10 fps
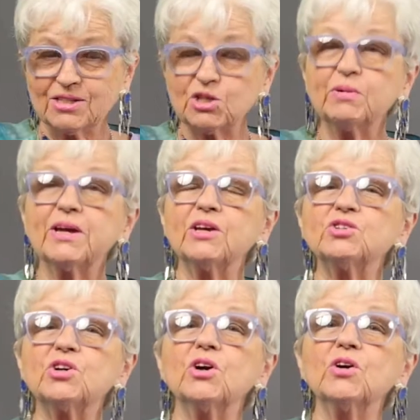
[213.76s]
so we can
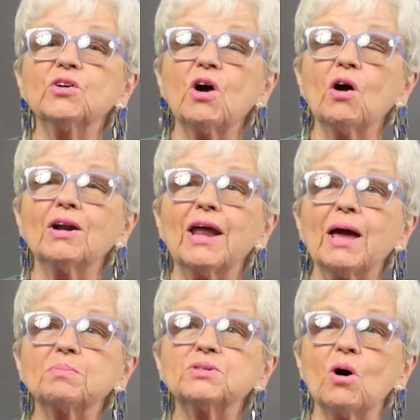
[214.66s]
turn our
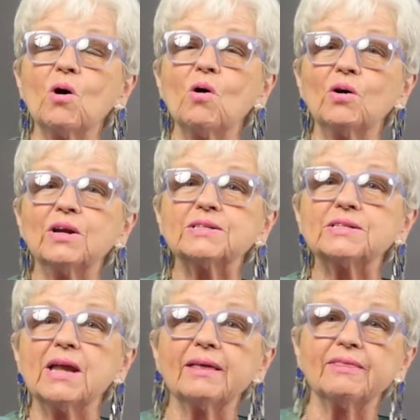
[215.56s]
lamps on.
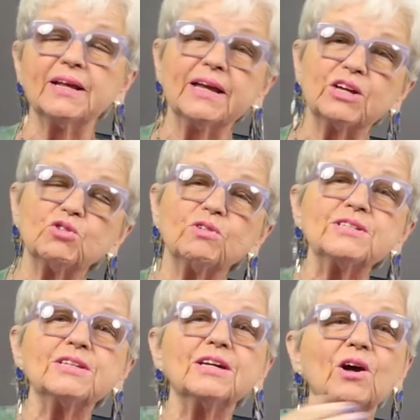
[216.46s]
It's like the
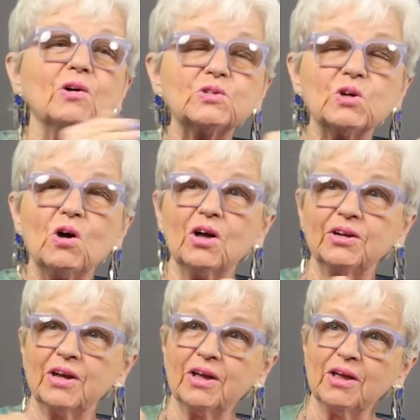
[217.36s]
electricity goes
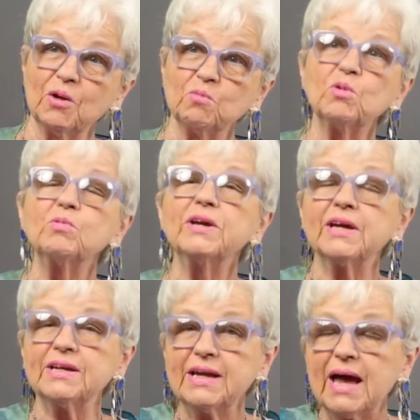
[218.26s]
on when we
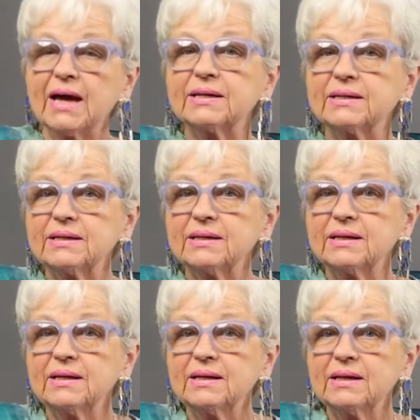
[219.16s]
connect
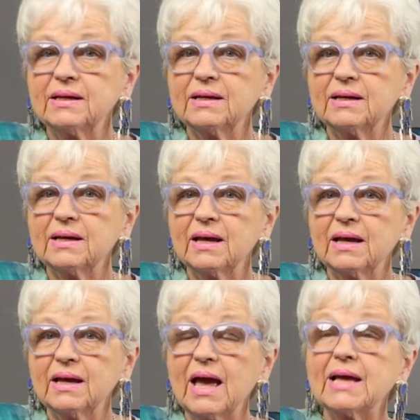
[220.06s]

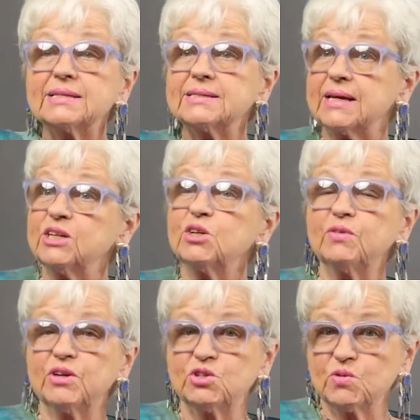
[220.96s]
as
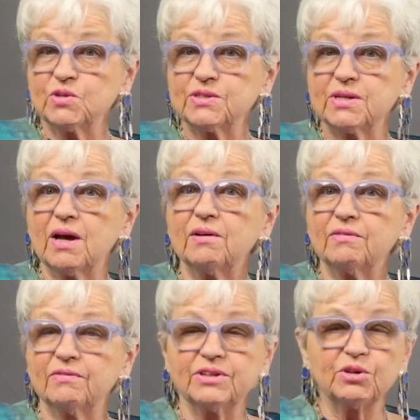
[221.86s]
individuals
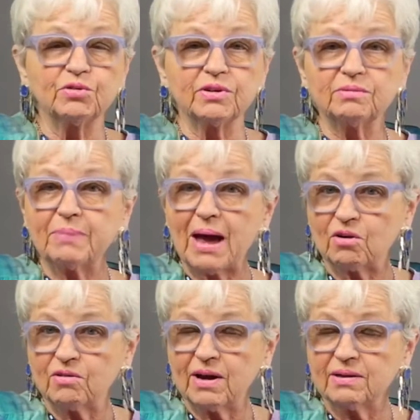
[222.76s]
of different
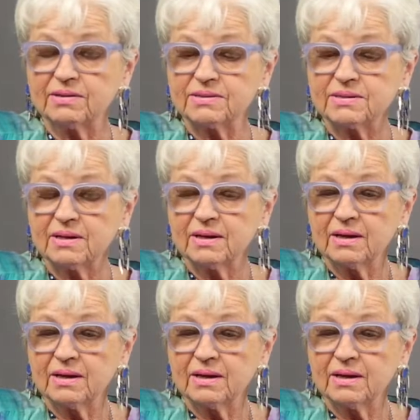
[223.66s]
backgrounds.